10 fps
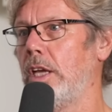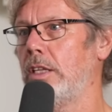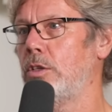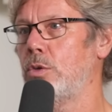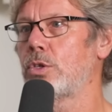
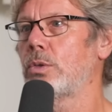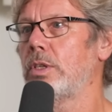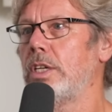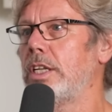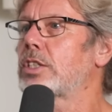and
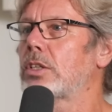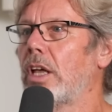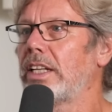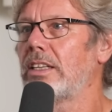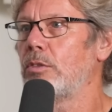usually it's
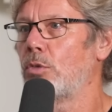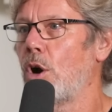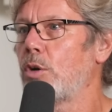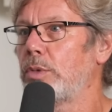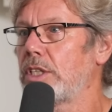slightly wrong,